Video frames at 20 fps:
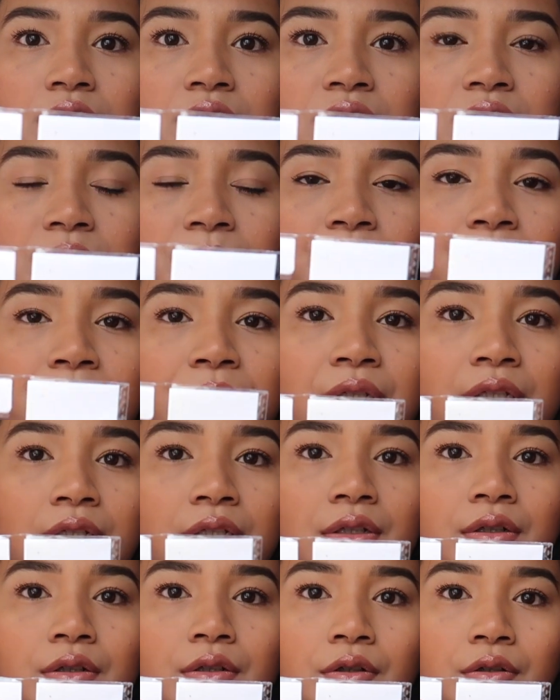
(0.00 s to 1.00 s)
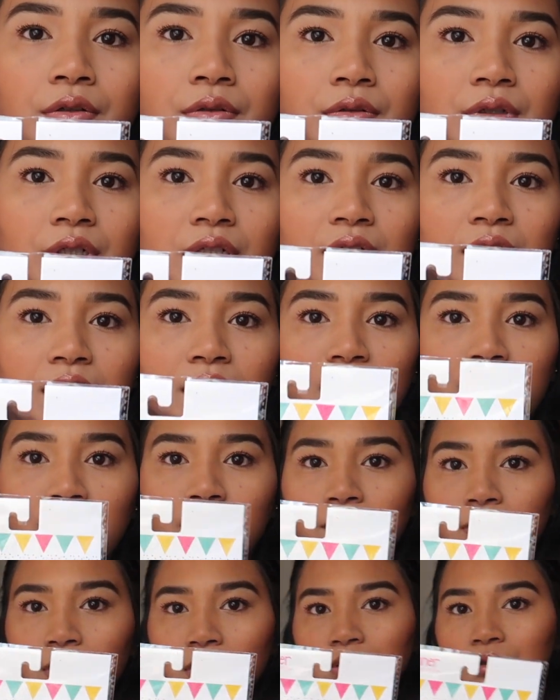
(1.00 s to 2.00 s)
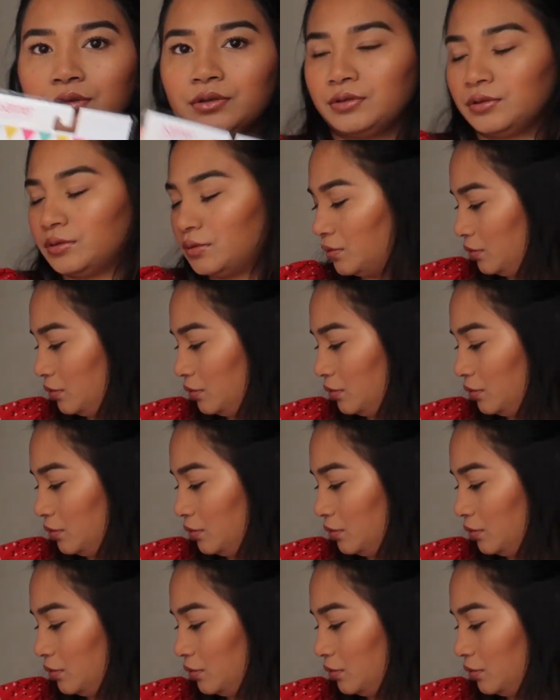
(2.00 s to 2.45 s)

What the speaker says: It's pink, gold, and like blue.